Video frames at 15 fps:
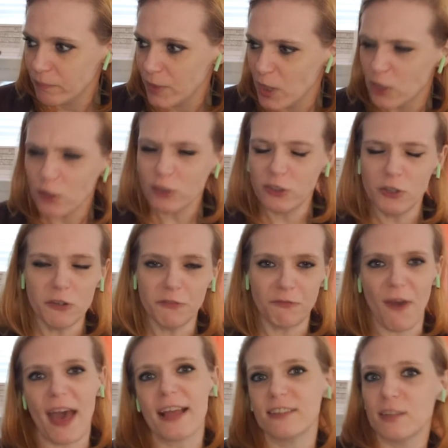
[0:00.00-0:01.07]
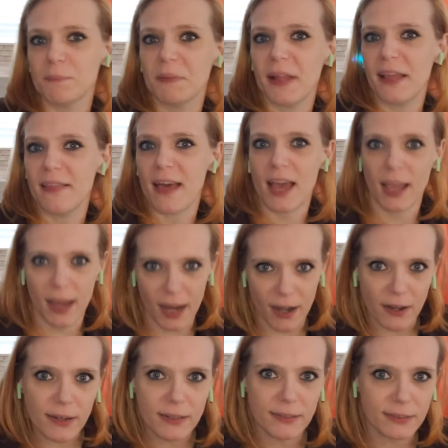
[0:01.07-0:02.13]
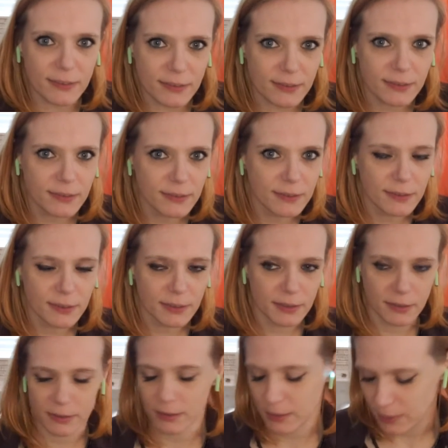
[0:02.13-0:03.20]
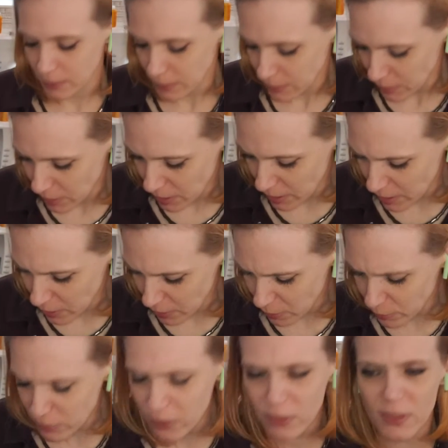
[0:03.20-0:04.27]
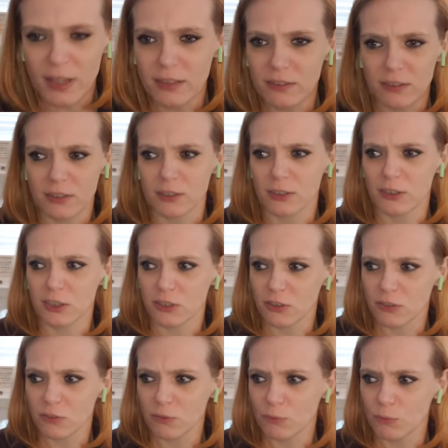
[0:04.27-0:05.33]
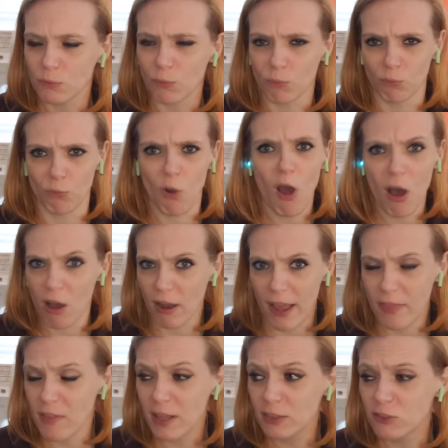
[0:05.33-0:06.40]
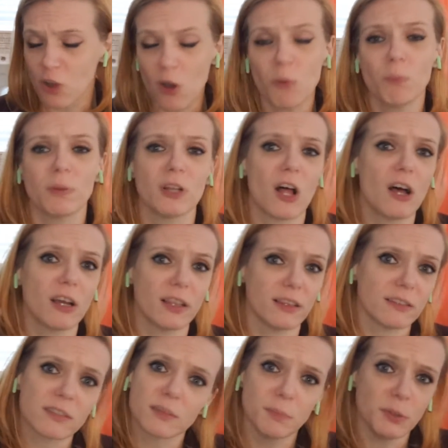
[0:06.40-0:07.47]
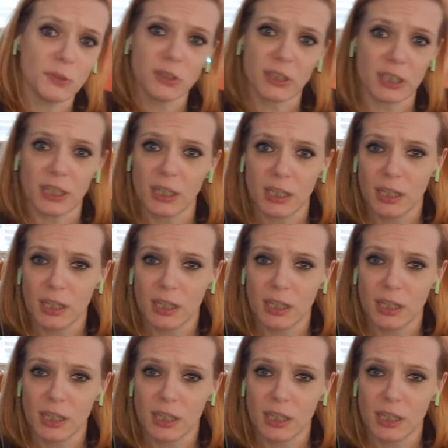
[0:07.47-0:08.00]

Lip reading: you're too fat to play that character. Those are things that are just wrong, and they don't belong in this community.